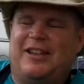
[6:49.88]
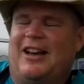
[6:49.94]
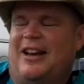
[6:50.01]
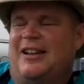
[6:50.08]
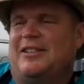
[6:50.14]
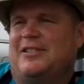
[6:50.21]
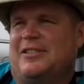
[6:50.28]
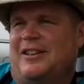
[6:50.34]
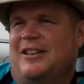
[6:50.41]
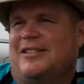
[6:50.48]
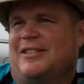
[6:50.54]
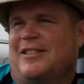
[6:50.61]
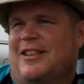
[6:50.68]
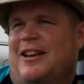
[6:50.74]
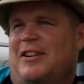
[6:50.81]
Yeah,
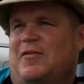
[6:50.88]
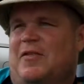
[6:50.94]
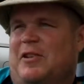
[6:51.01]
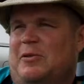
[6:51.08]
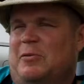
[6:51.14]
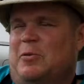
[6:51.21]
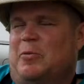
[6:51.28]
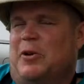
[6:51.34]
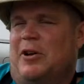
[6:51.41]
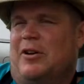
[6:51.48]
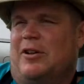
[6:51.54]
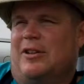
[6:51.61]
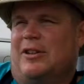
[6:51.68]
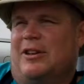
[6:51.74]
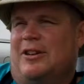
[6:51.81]
it's a lot of fun when we're
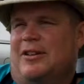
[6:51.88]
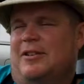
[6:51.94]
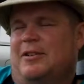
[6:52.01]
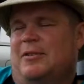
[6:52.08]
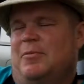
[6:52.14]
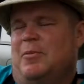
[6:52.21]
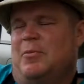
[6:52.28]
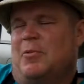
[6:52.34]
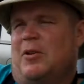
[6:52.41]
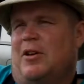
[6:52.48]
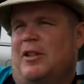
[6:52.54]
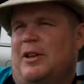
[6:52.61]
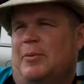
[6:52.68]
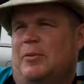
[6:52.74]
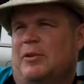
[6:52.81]

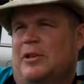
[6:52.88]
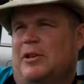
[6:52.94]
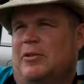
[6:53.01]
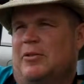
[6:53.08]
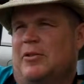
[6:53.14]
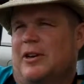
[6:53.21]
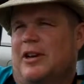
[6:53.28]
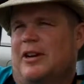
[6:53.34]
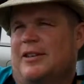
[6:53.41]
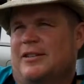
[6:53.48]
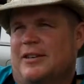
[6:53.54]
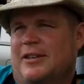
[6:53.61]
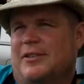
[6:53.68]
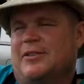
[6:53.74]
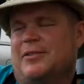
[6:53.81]
all able to go to a
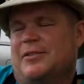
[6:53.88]
contest.